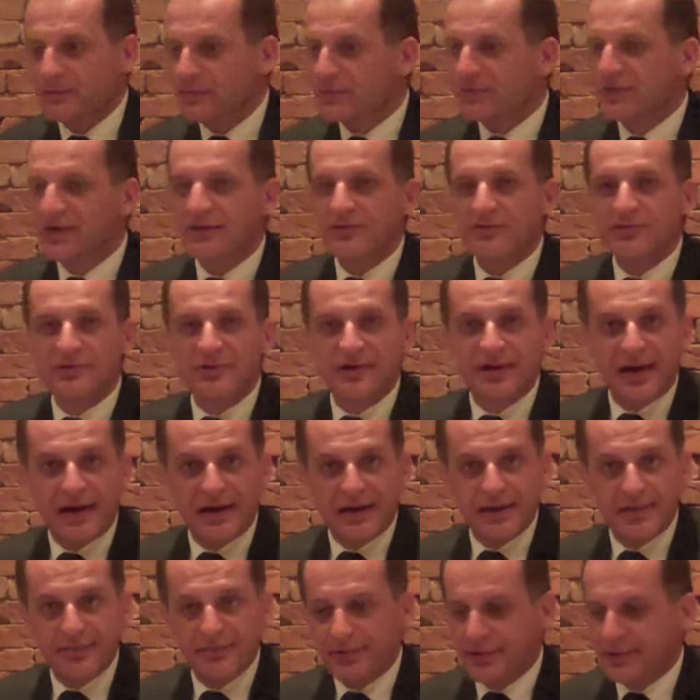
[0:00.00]
you can do
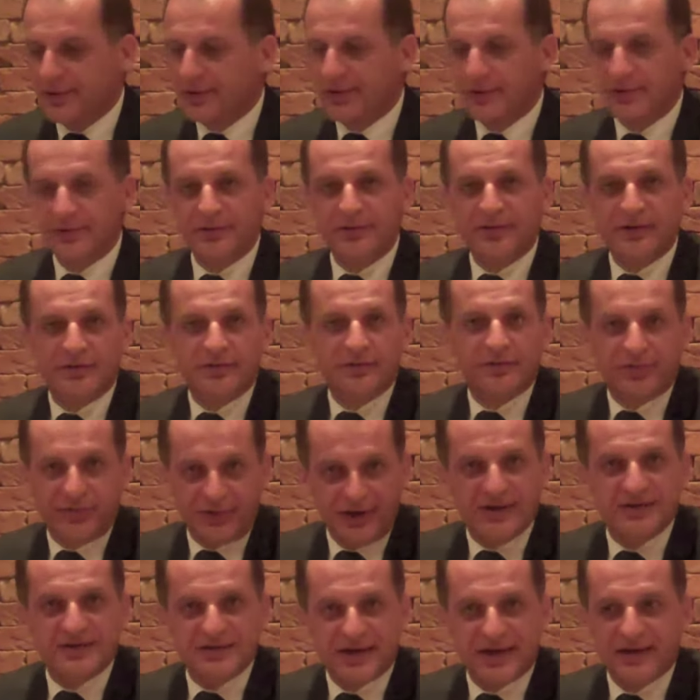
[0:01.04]
lamb, you can do
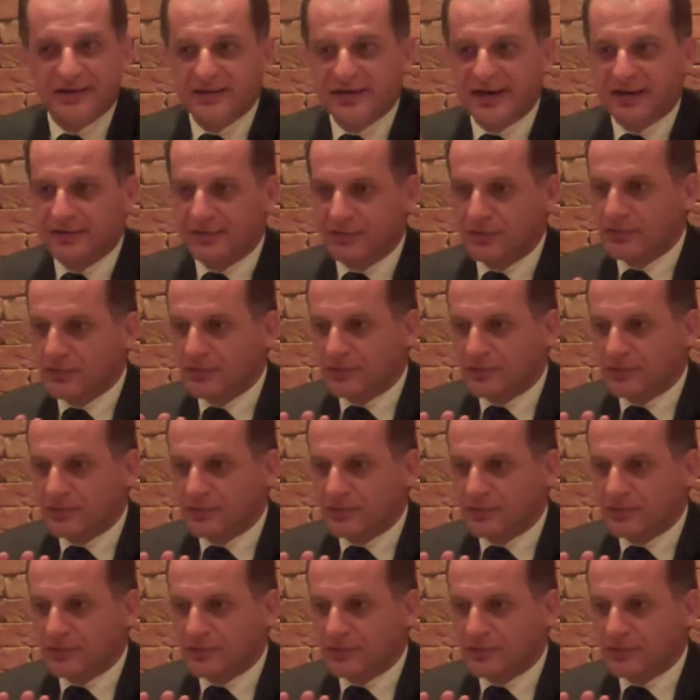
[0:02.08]
things like that.